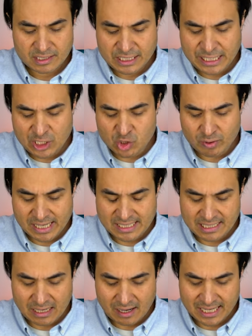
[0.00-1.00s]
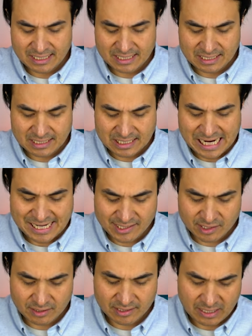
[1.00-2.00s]
tea trays that I had
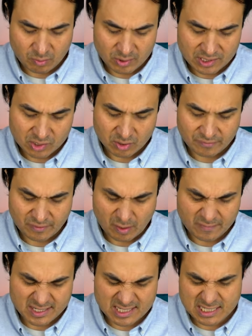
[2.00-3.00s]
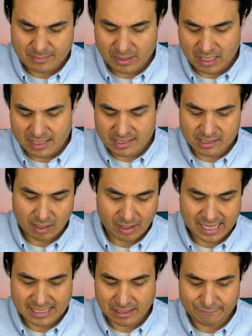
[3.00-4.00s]
tested that were sort of a similar
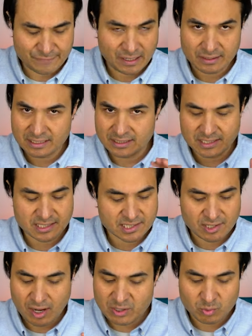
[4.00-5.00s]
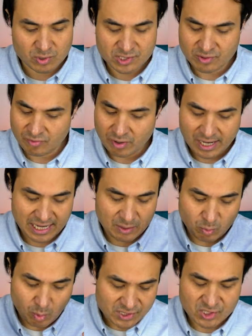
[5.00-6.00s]
size. I felt that the design wasn't right. It
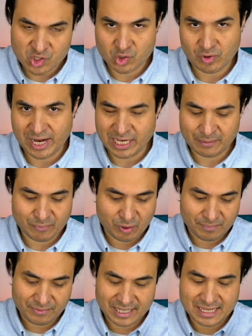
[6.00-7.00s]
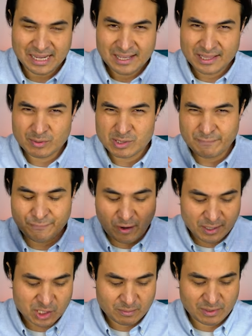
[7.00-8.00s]
wasn't draining properly. There was
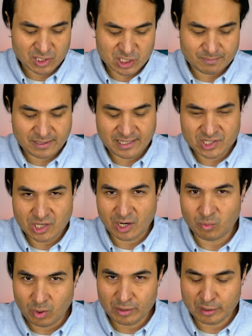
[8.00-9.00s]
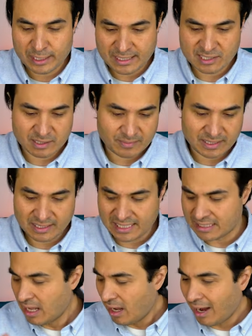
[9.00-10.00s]
far too much spillage. I want things to be
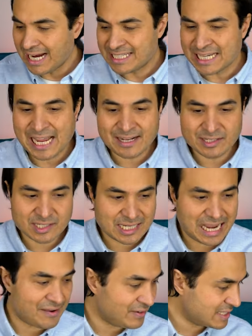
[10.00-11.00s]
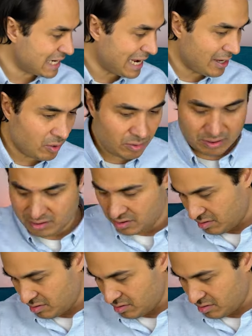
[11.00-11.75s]
neat. I tend to have a towel.